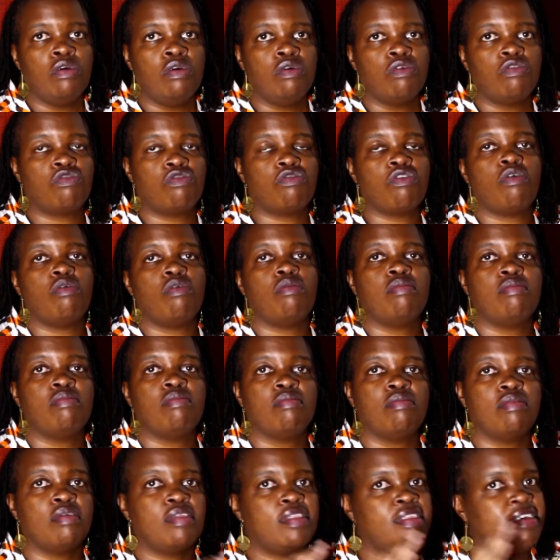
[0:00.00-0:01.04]
So
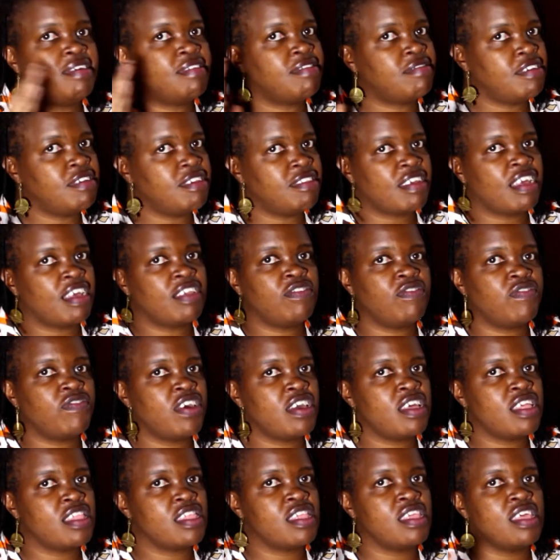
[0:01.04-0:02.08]
this research
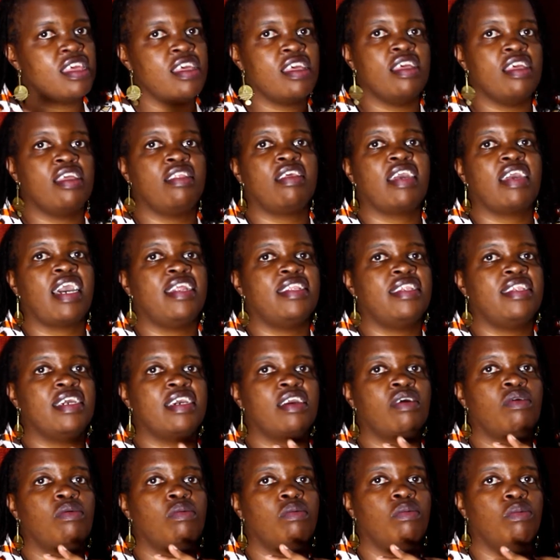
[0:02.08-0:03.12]
phase, it can
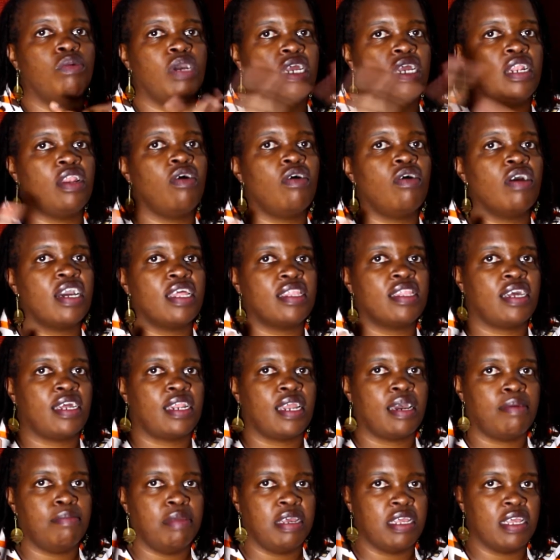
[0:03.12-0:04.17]
take way longer
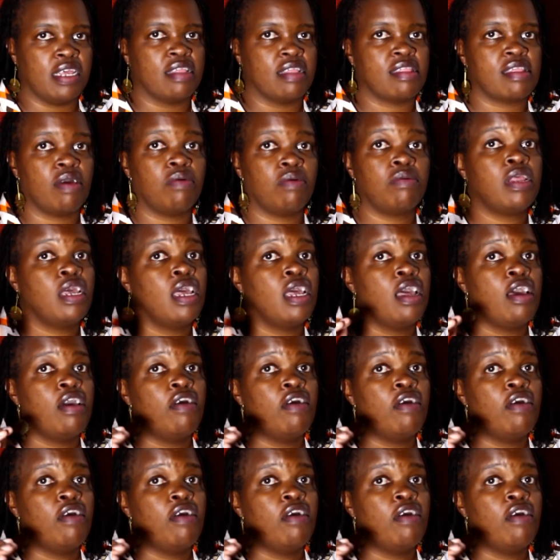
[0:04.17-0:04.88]
than I'm making it sound.